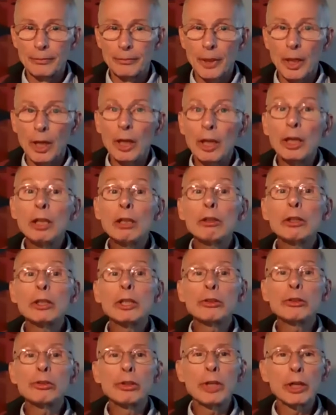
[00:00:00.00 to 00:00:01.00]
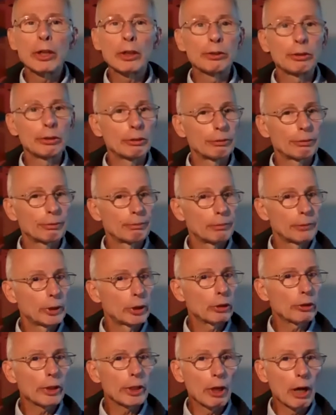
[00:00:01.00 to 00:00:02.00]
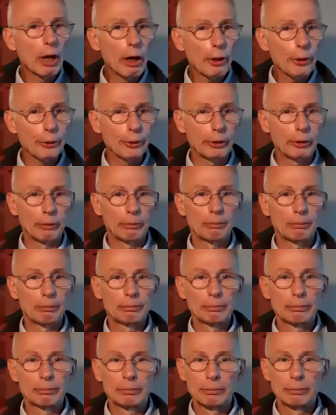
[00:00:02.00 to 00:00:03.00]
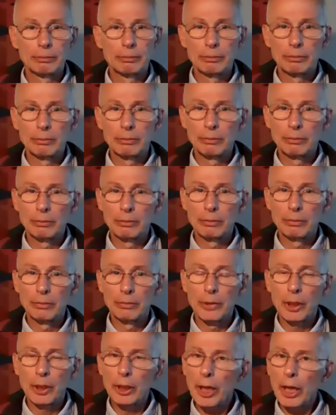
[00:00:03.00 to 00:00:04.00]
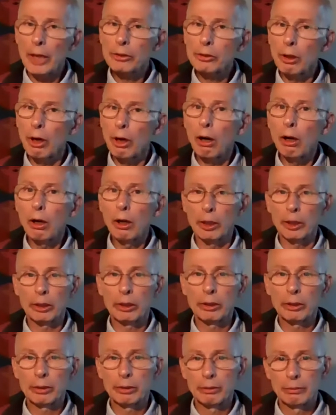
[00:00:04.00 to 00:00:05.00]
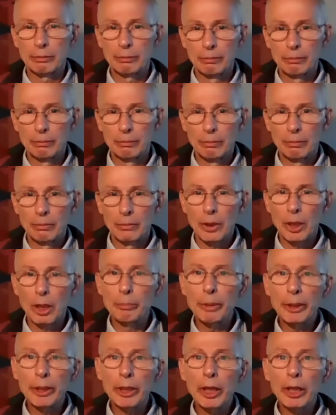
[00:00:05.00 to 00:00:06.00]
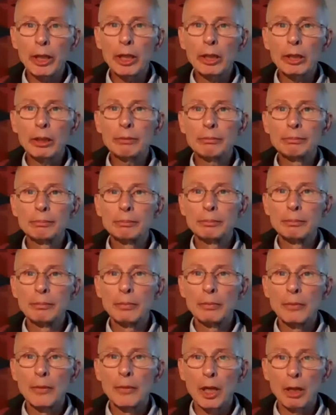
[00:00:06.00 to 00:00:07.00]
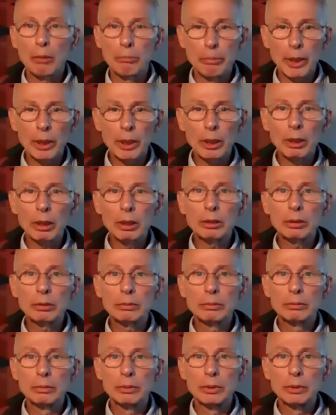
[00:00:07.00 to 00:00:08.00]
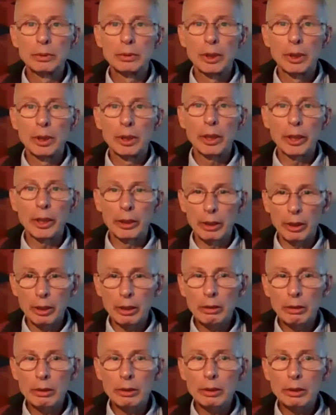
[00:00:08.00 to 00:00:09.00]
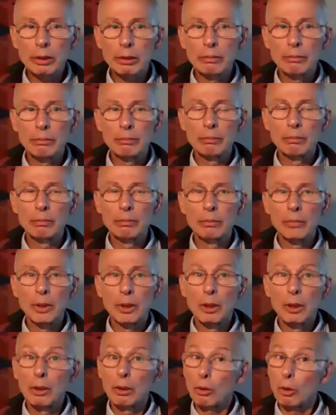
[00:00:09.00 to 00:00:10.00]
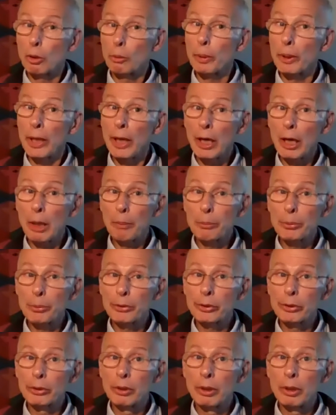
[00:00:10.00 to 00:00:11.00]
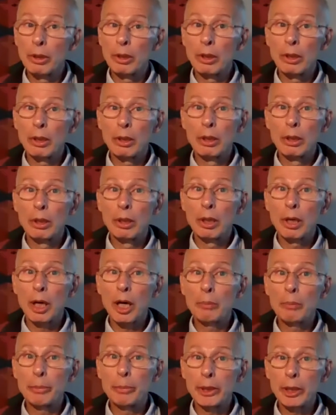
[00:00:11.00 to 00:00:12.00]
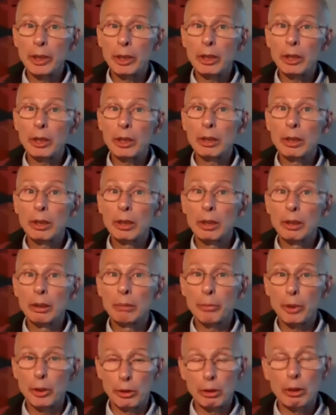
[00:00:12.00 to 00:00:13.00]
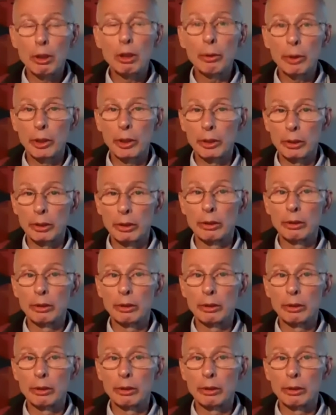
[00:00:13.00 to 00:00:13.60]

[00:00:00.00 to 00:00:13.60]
healing is a narrative. You're the author. It has an arc, a beginning, a middle, an end, or perhaps a beginning but no end.